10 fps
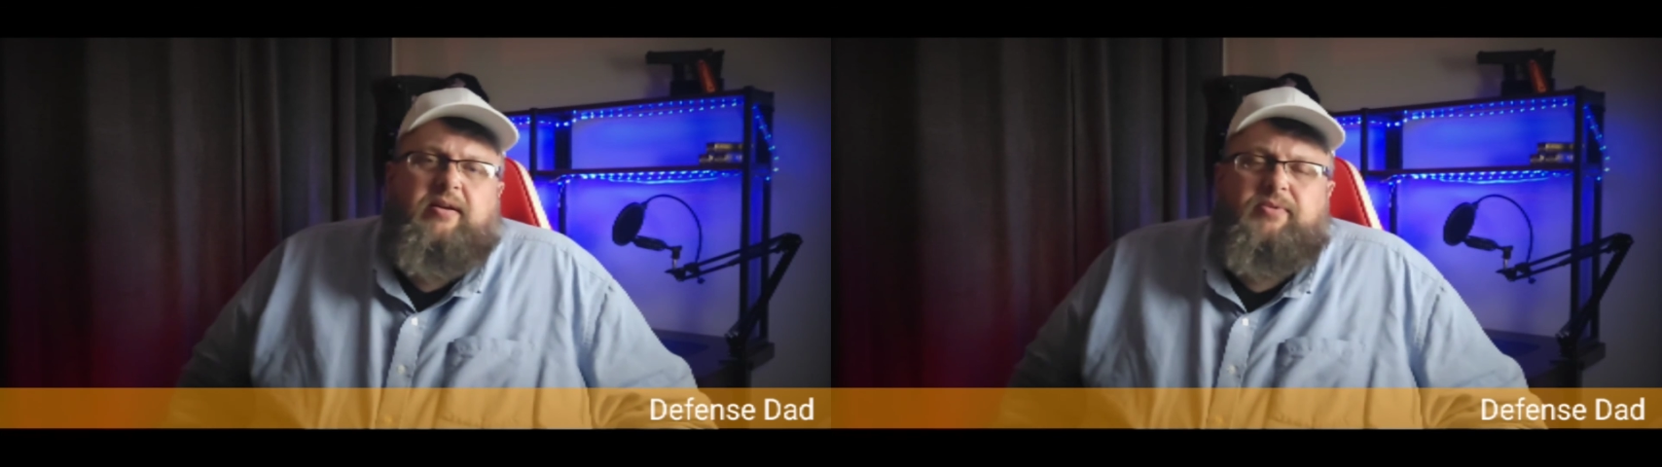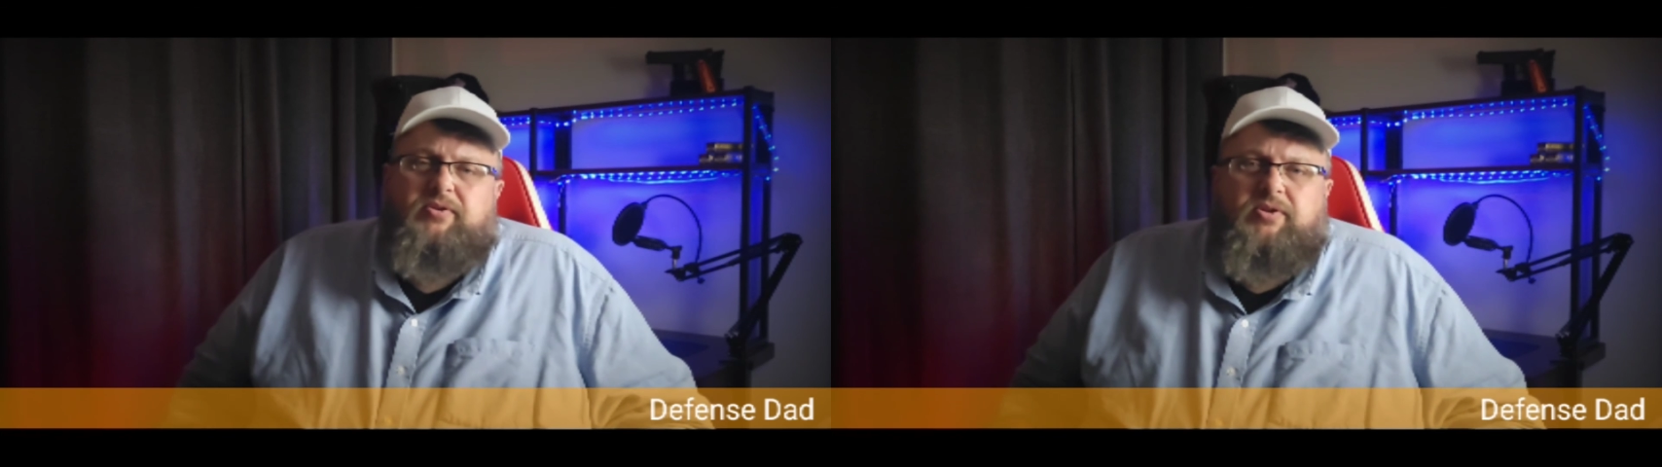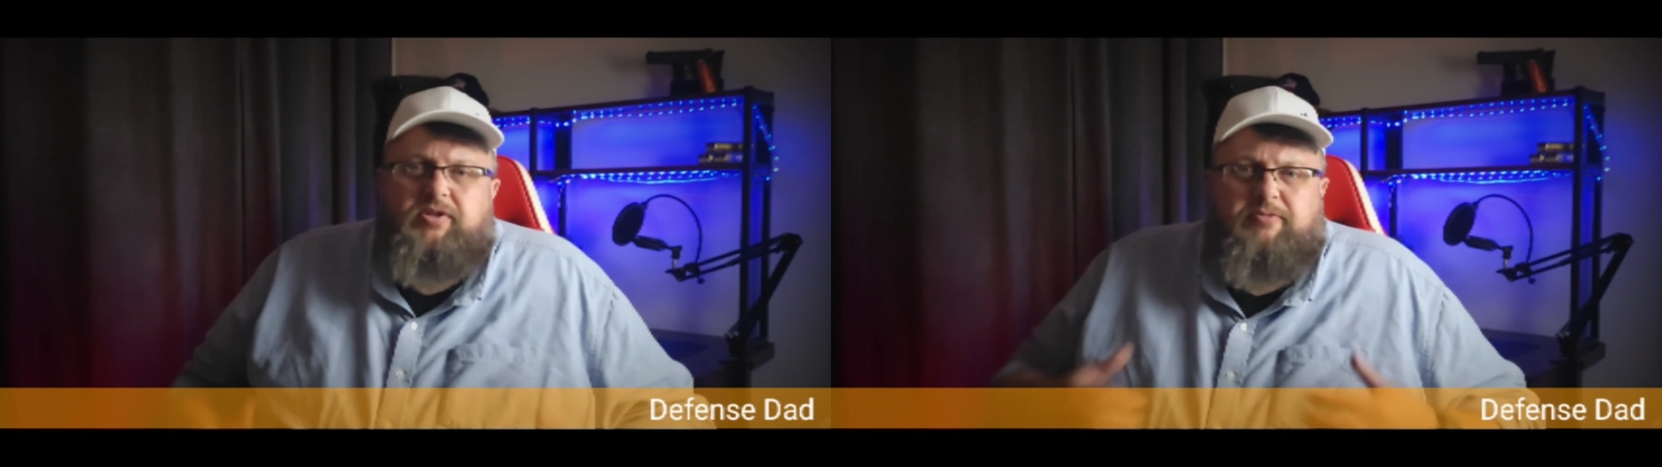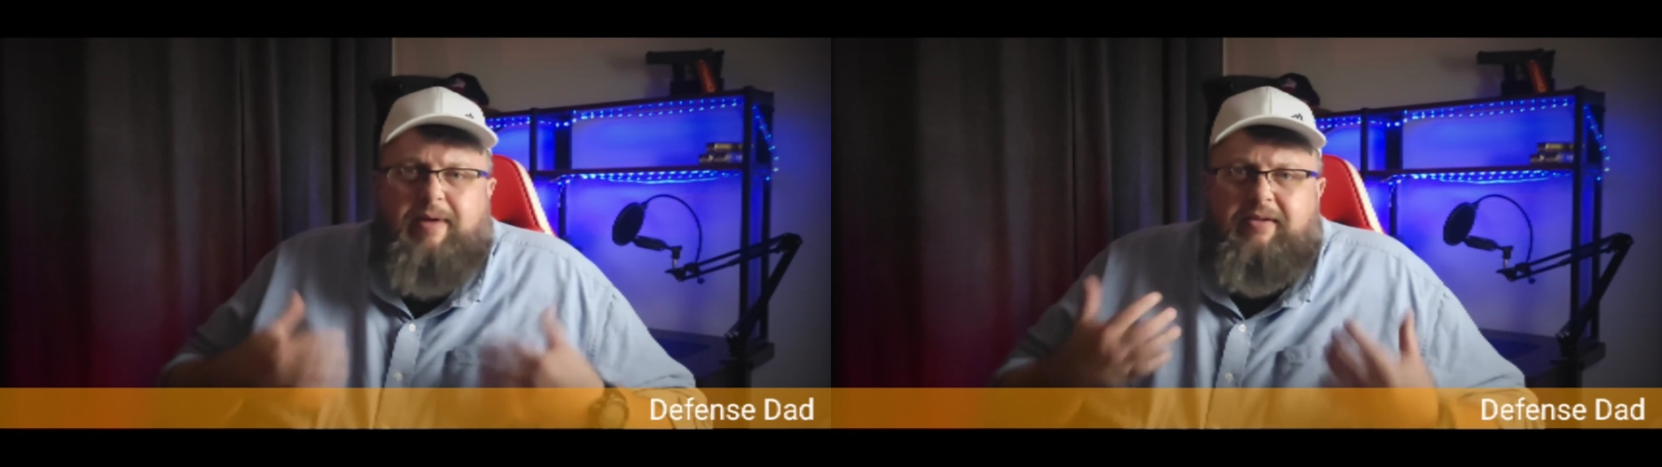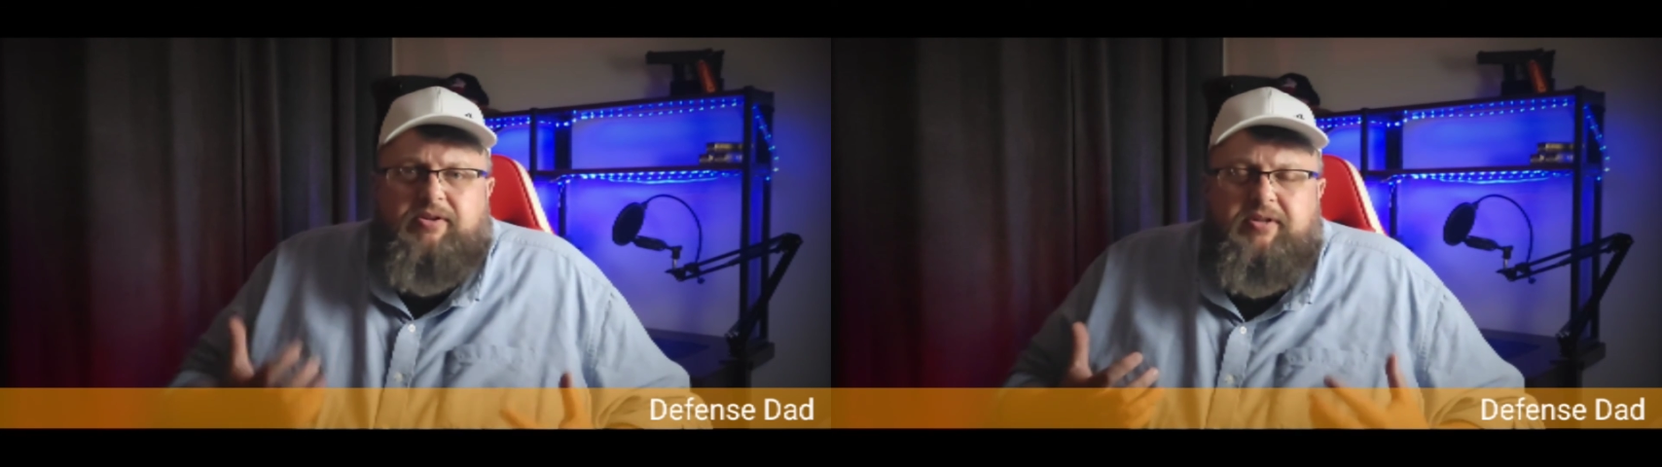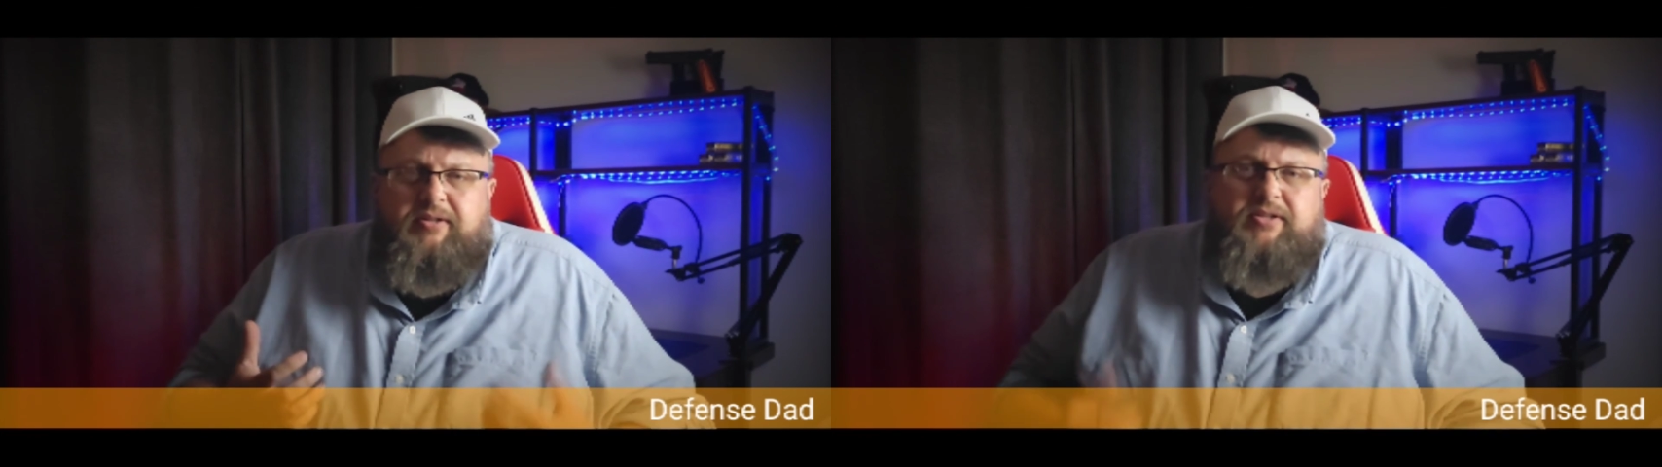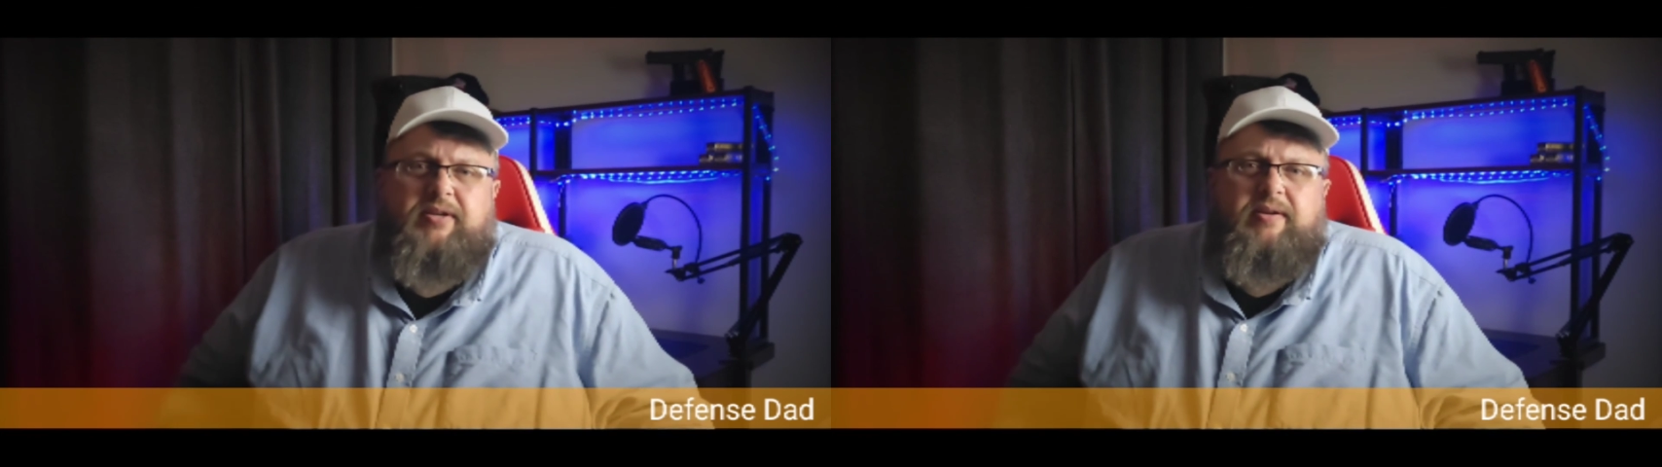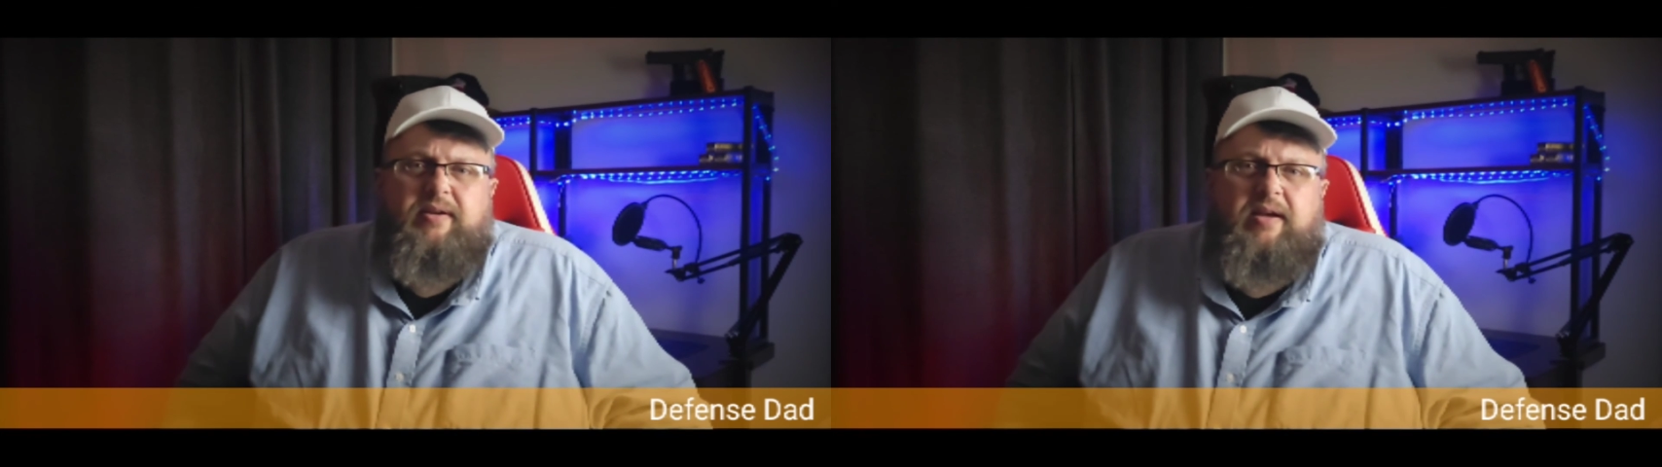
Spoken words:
Those are just my results.